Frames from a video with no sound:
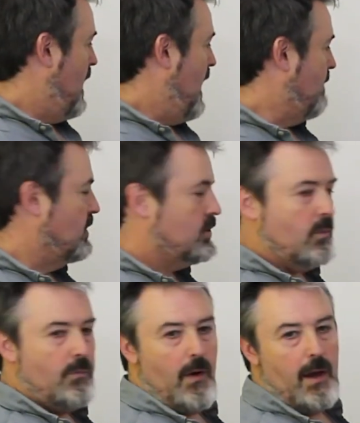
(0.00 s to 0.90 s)
having
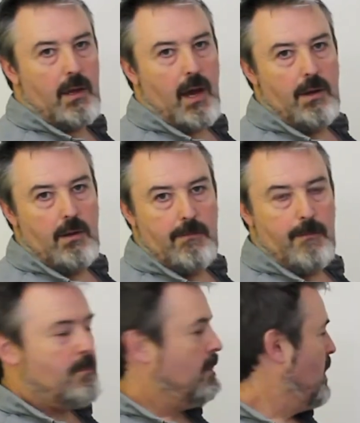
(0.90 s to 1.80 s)
some kind of
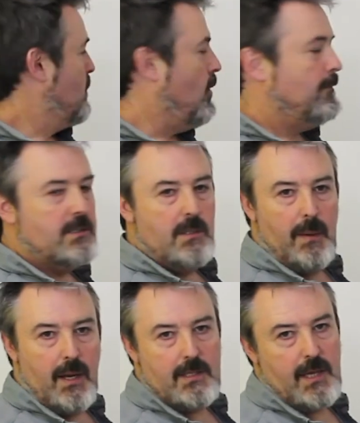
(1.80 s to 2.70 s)

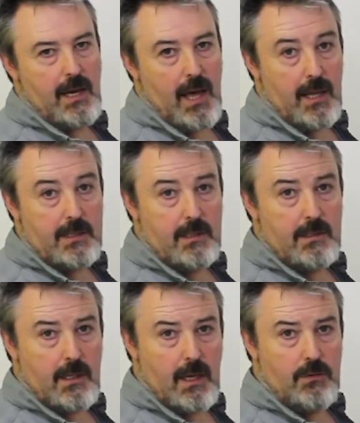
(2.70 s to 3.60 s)
profitability analysis
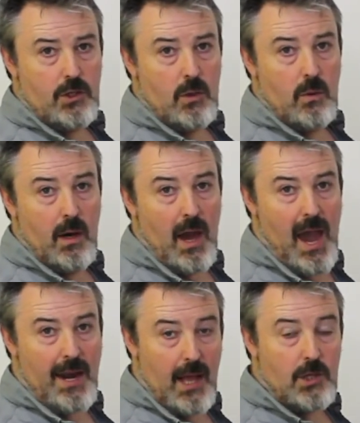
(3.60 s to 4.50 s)
that gives you
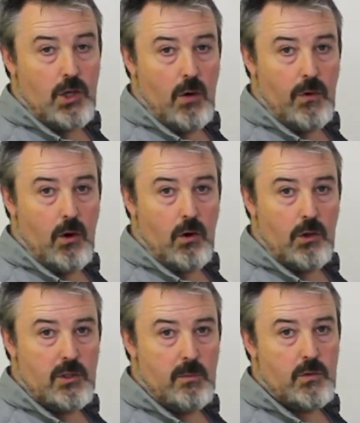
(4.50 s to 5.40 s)
an edge over your
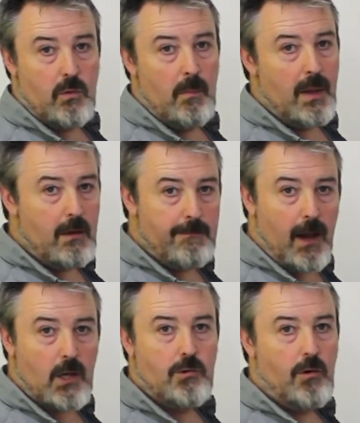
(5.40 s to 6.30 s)
customers from a
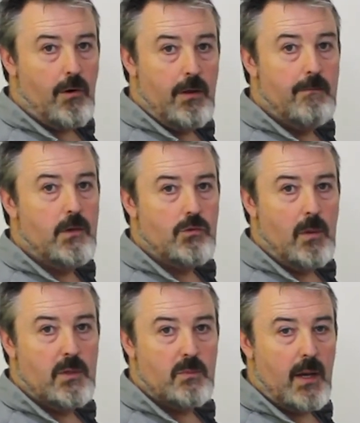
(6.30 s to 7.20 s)
manufacturing or an inventory
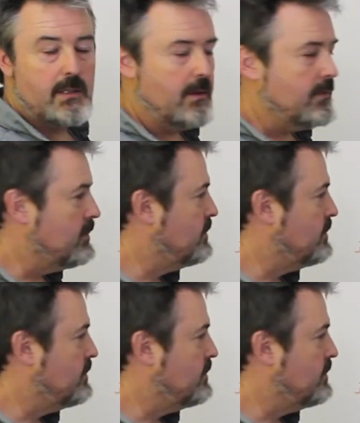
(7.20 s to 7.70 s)
perspective.